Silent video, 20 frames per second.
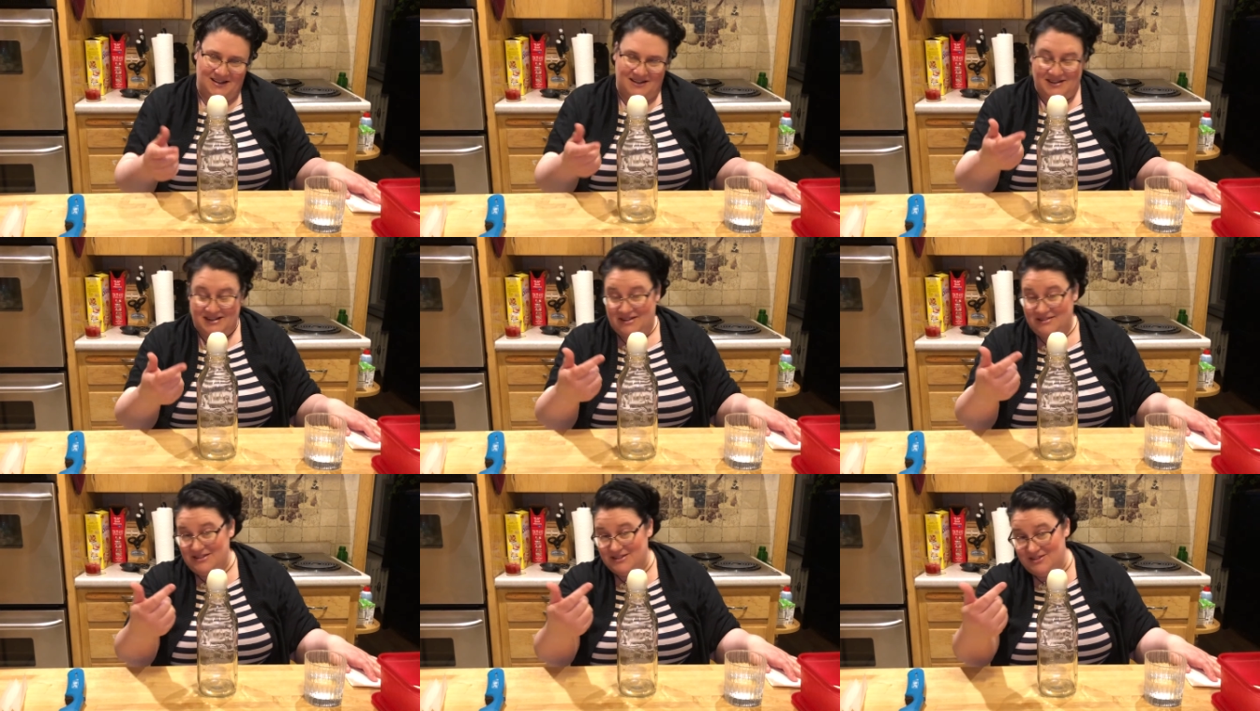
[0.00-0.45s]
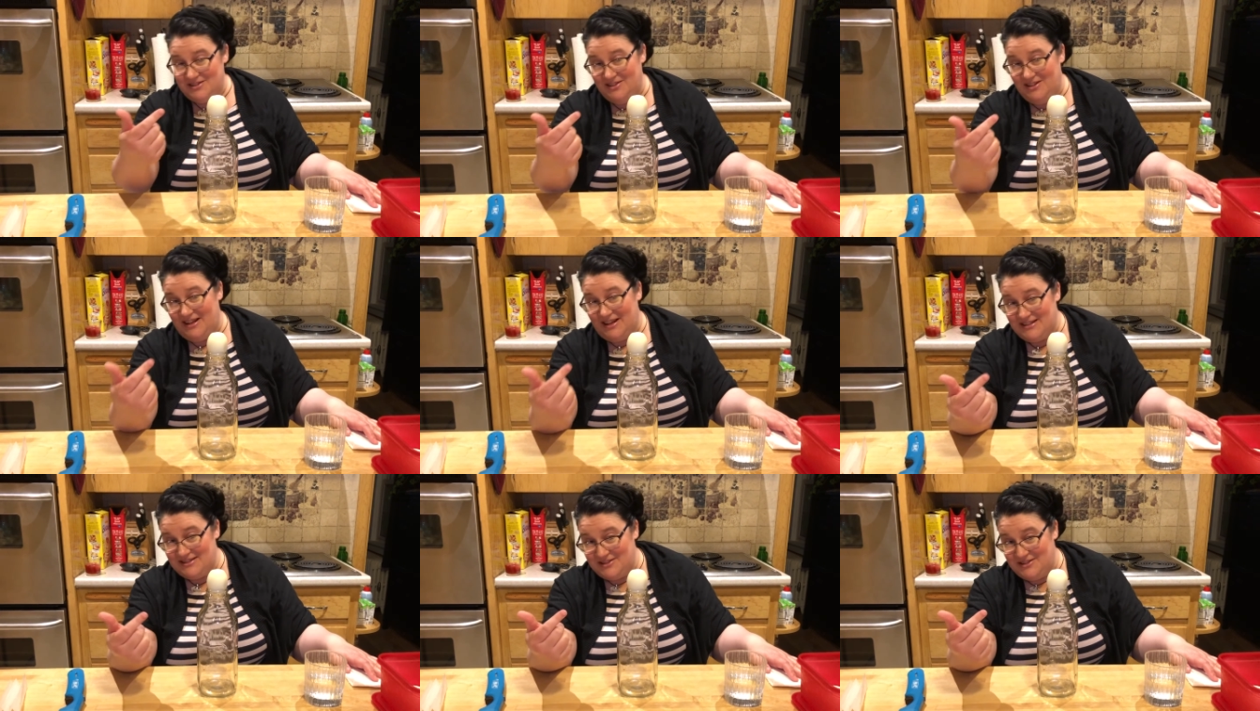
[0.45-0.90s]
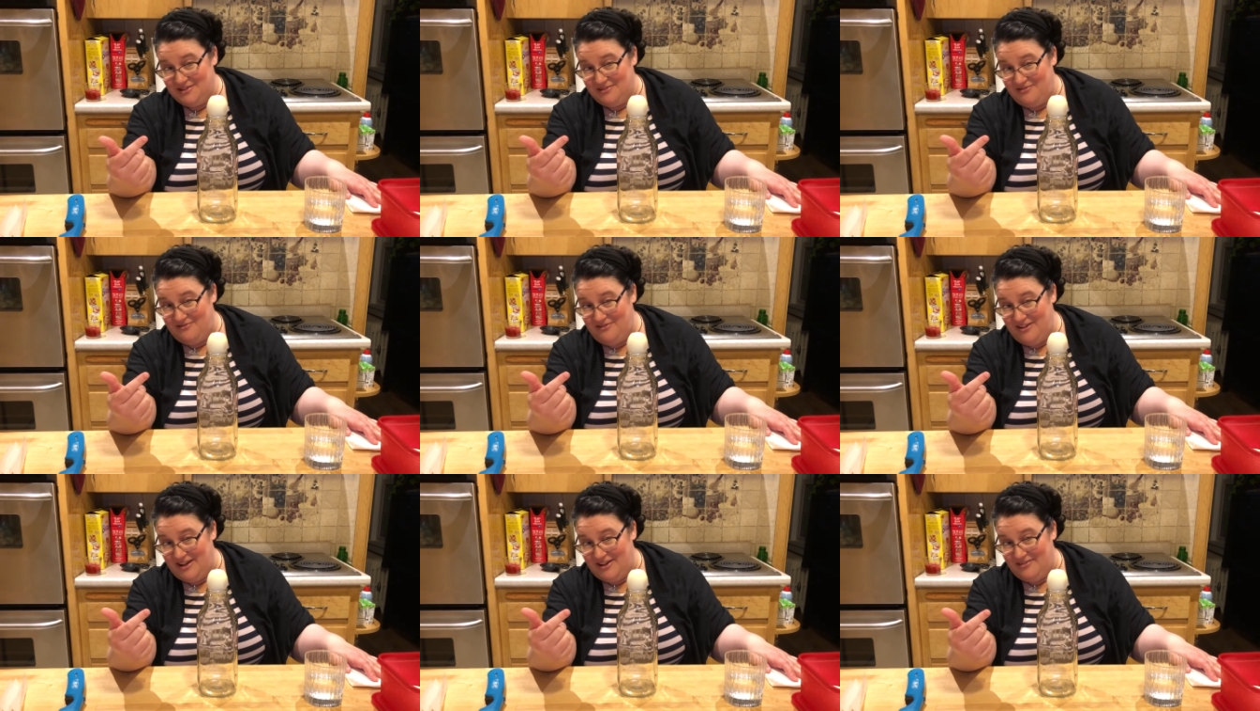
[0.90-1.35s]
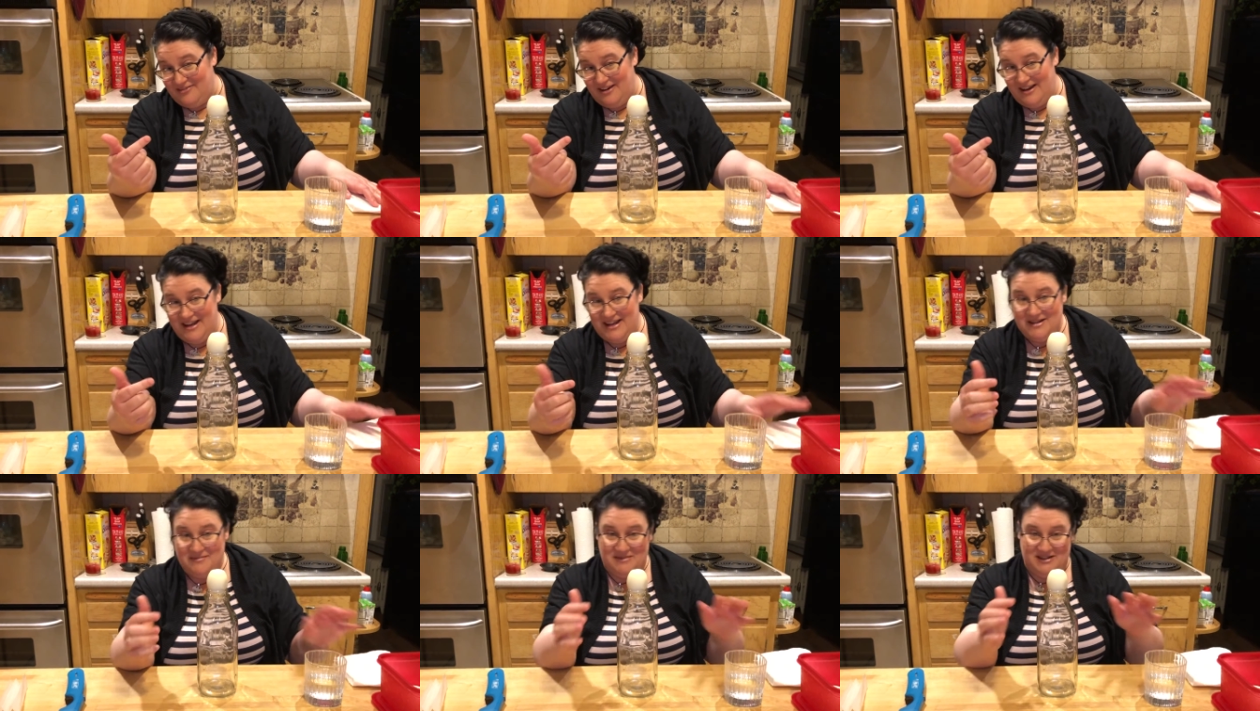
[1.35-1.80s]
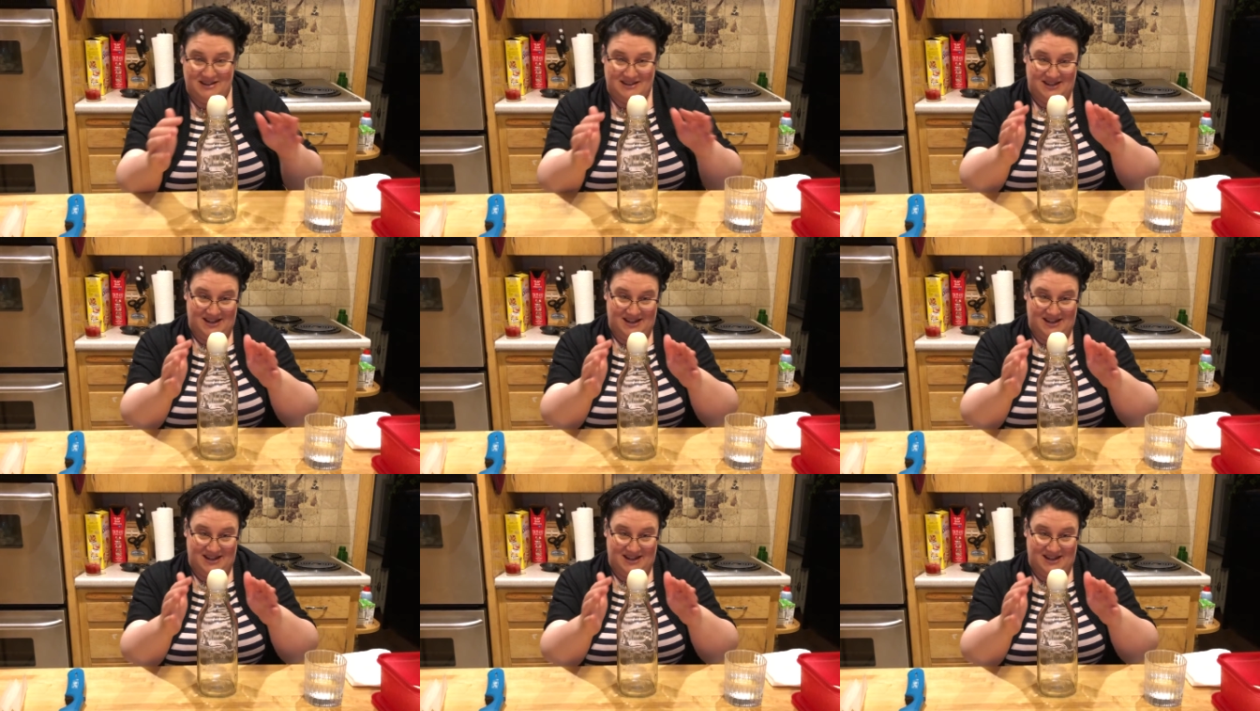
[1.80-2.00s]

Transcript: Now it doesn't look like it's going to fit, right? I mean,